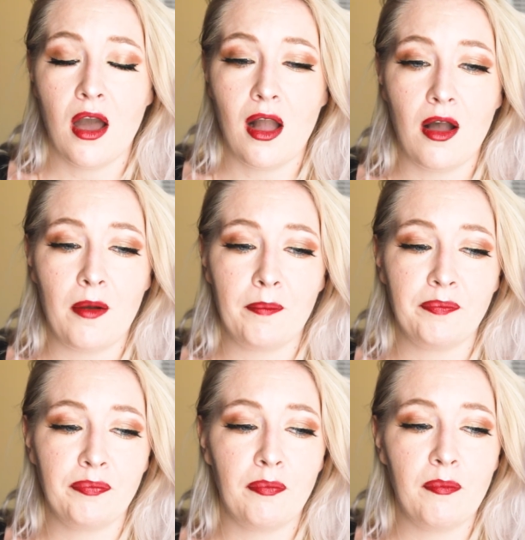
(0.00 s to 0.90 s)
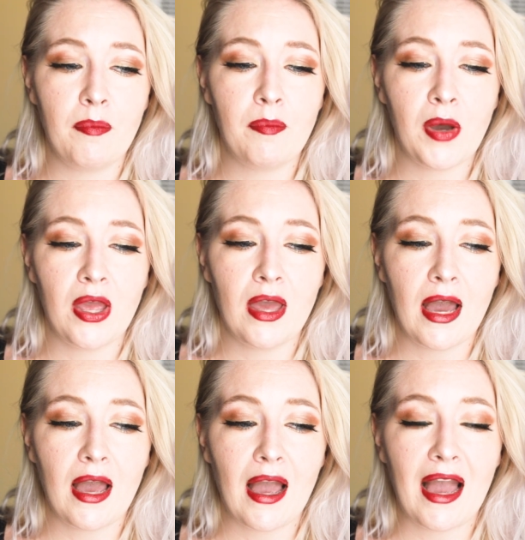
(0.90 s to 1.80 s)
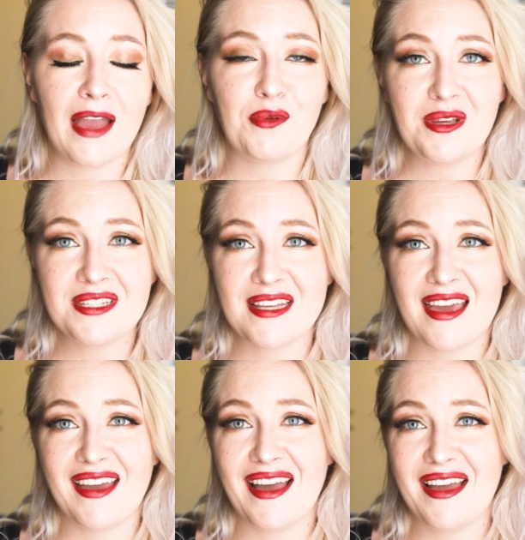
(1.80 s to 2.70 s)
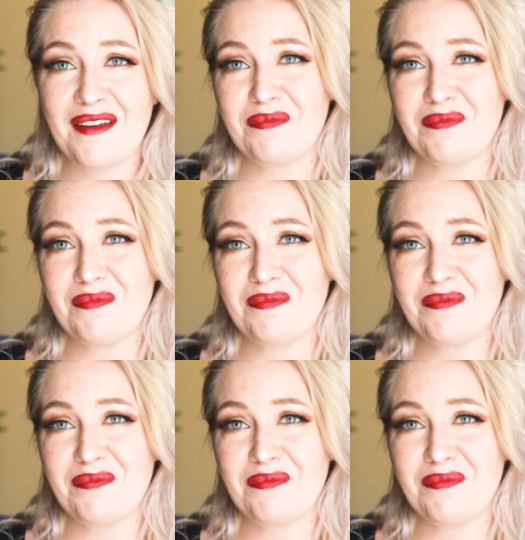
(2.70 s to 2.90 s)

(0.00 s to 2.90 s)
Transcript: But I will say,